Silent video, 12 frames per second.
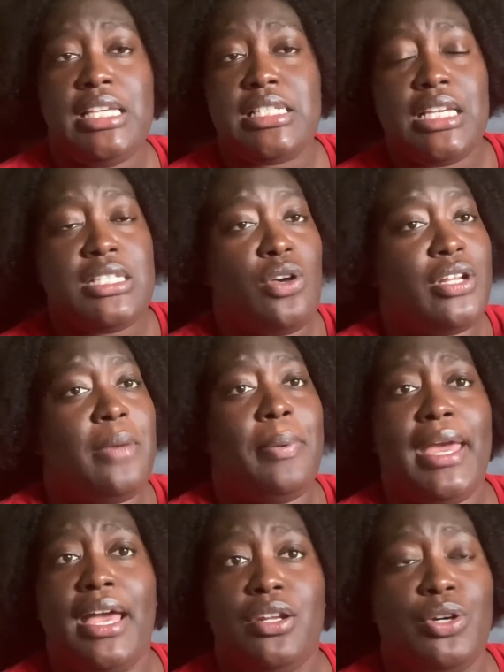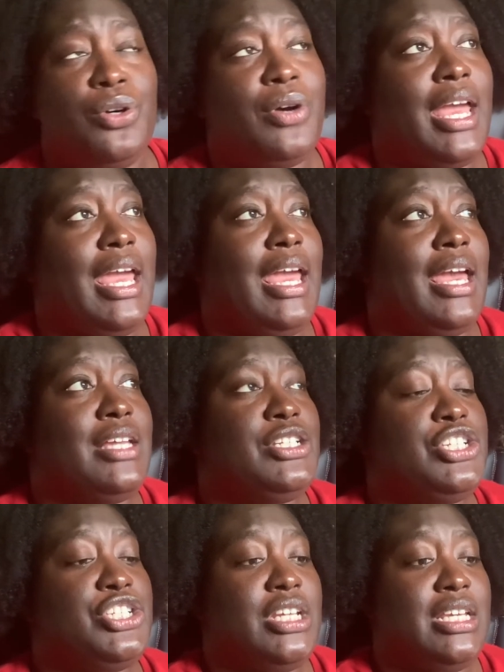Issa is on a panel, and
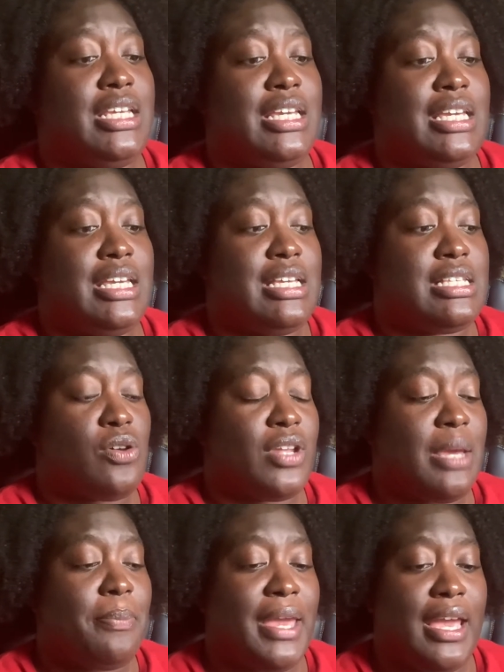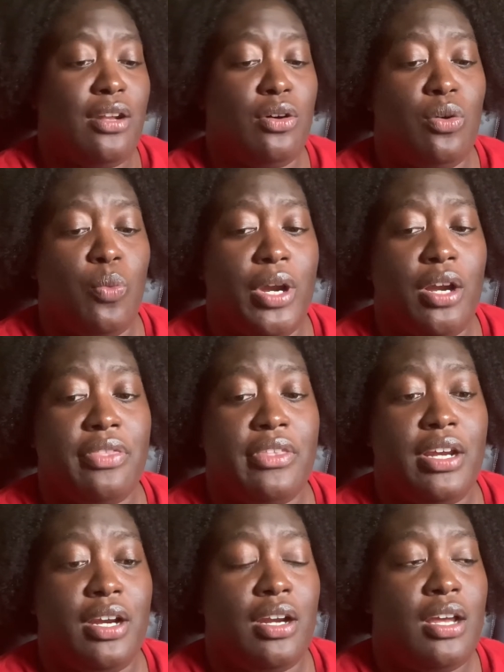she is on a panel where
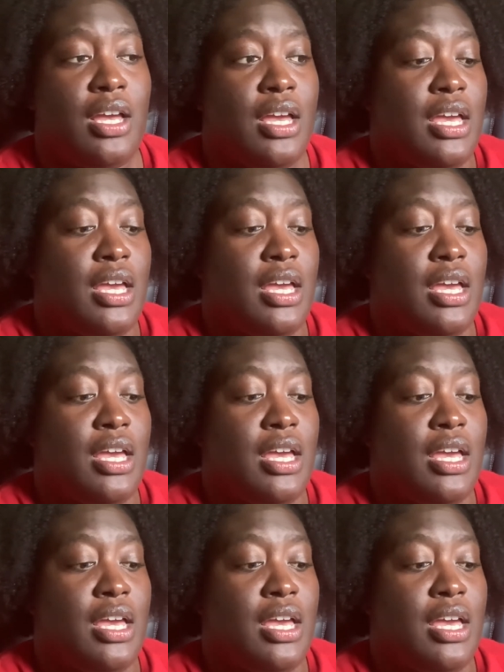they're,